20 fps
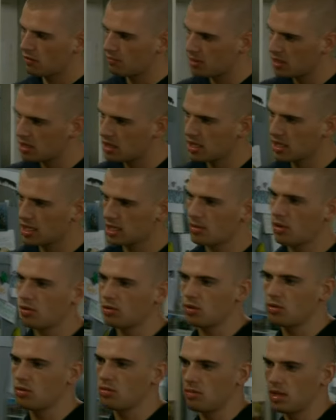I've been thinking
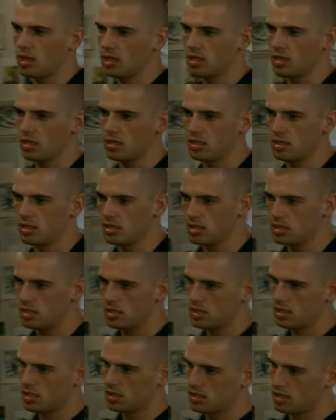about you and me.
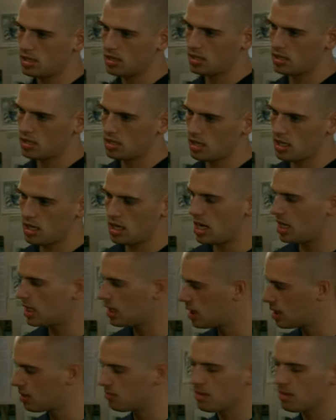And I